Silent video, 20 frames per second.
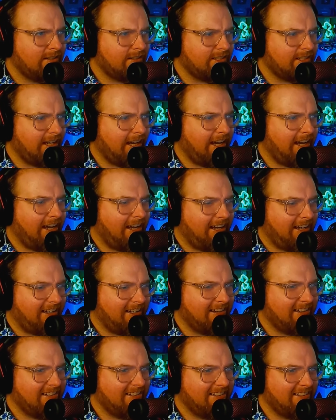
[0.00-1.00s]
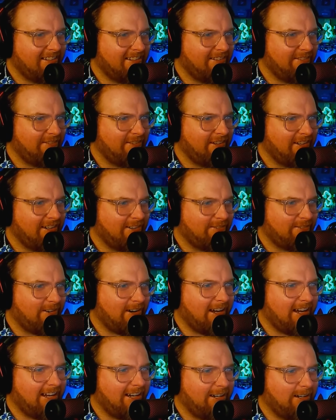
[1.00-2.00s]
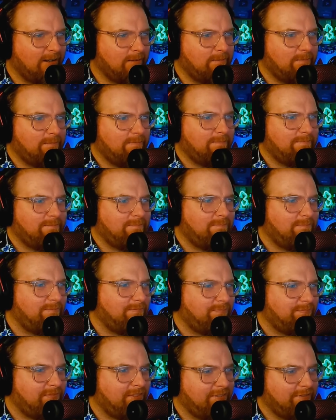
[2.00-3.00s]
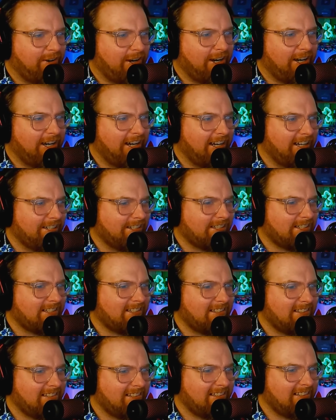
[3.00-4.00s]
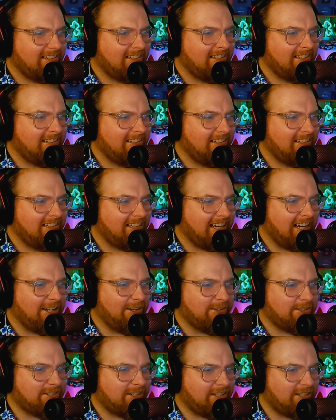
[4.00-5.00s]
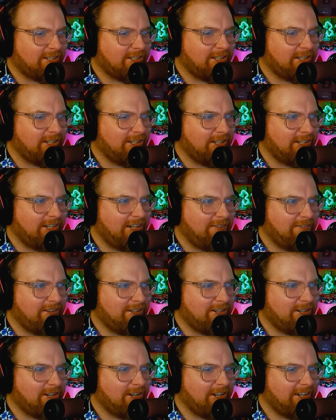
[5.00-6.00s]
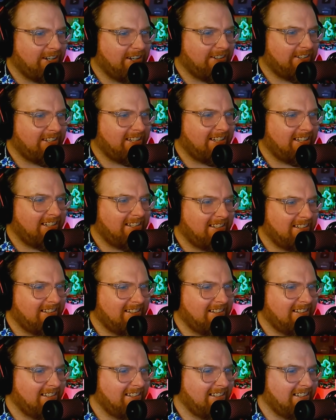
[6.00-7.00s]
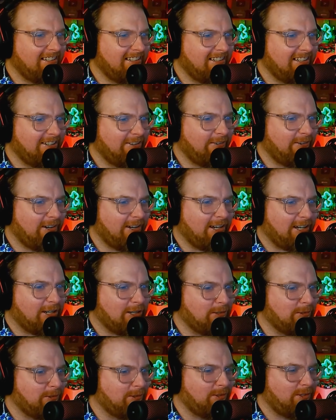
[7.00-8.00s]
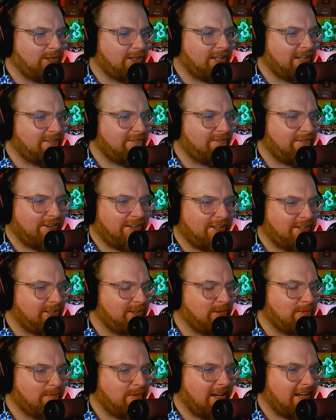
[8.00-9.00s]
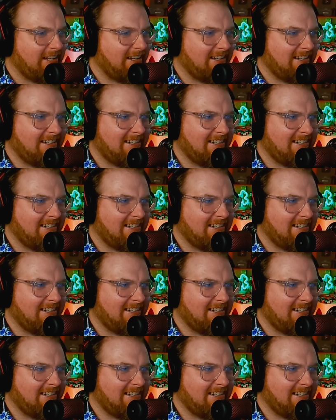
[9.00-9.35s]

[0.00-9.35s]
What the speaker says: Dang. Right up. Very nice. God, those things look good, even dirty, don't they? What a cool-looking vehicle, man.